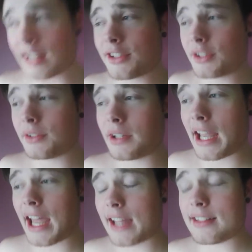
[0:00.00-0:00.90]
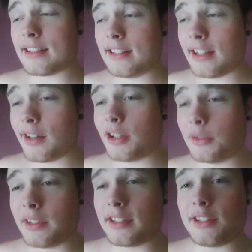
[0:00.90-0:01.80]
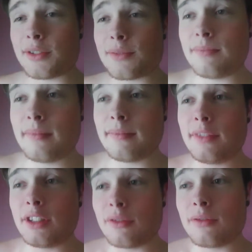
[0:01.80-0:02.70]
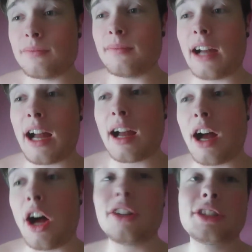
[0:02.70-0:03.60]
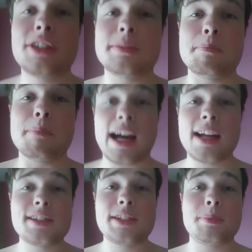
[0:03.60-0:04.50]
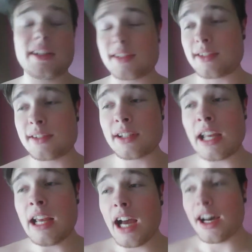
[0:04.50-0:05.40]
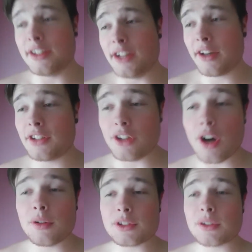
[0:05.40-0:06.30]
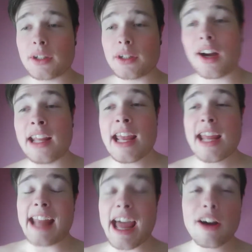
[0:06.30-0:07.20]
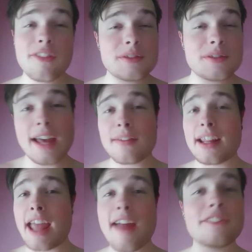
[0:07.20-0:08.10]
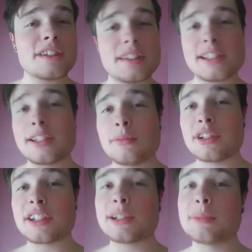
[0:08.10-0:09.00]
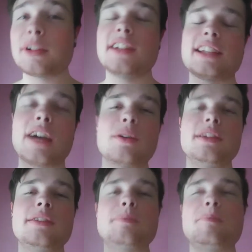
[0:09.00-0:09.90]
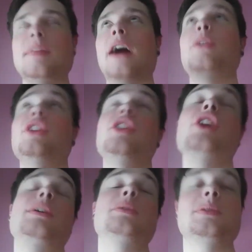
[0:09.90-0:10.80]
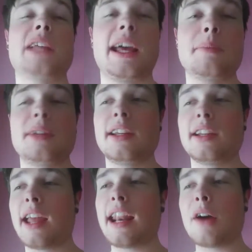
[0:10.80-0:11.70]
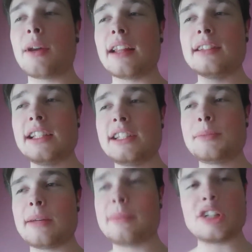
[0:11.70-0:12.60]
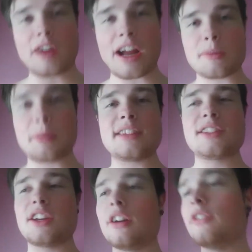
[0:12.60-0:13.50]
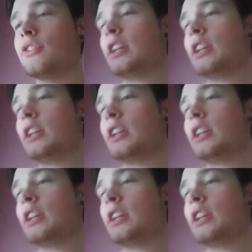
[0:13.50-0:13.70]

also hadn't dealt with these, altered mind spaces enough to know what was going on. Now, if I was to have ever a similar experience, I would know what was happening, and I would at least be able to ground myself,